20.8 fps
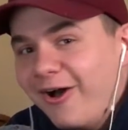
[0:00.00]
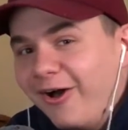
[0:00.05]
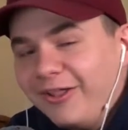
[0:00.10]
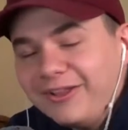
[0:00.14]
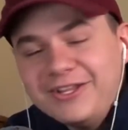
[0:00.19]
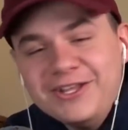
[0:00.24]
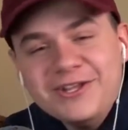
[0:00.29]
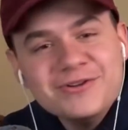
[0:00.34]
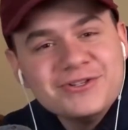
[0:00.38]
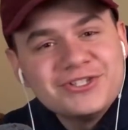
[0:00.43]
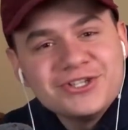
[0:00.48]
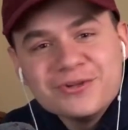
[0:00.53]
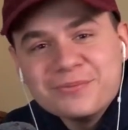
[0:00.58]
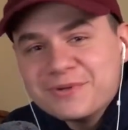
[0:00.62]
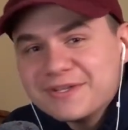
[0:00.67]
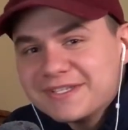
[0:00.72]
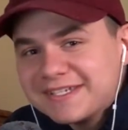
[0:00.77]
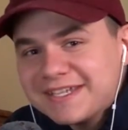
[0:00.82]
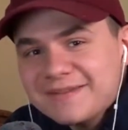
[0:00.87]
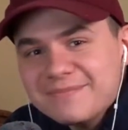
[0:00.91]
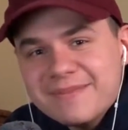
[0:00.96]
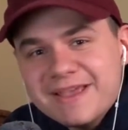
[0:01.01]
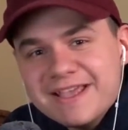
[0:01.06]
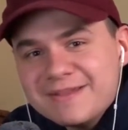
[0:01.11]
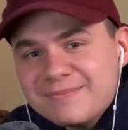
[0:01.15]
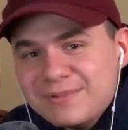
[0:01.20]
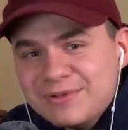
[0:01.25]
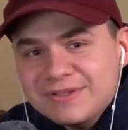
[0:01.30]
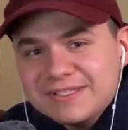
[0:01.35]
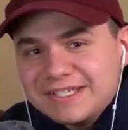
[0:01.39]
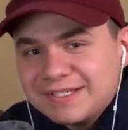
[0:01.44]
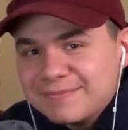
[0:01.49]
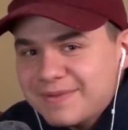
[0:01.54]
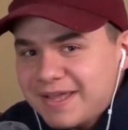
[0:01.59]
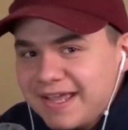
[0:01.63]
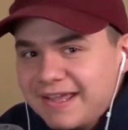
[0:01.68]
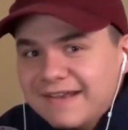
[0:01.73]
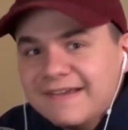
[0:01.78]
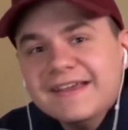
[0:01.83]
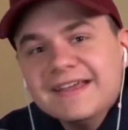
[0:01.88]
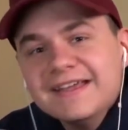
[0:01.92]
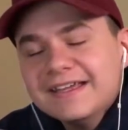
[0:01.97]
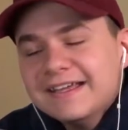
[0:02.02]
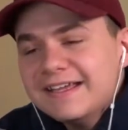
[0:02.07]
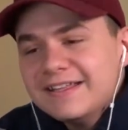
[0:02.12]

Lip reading: all YouTubers can make music, man.